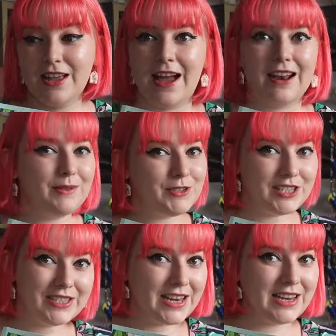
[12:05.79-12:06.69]
And I'm
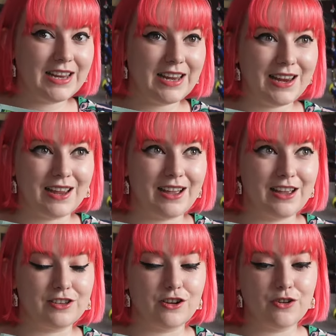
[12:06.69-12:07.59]
just thinking,
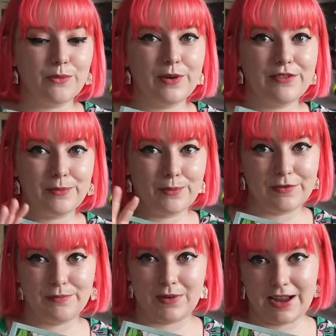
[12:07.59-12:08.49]
as long with
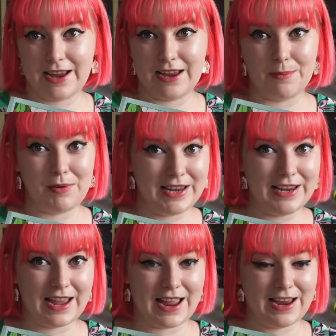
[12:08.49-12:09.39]
my
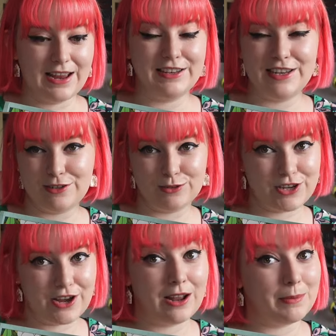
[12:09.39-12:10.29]
applique, needle
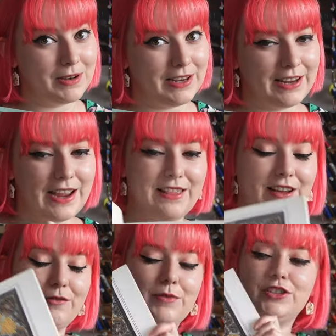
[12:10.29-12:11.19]
turn applique that
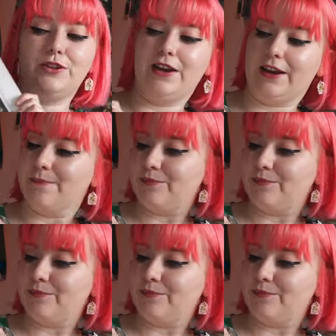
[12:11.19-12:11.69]
I've been doing,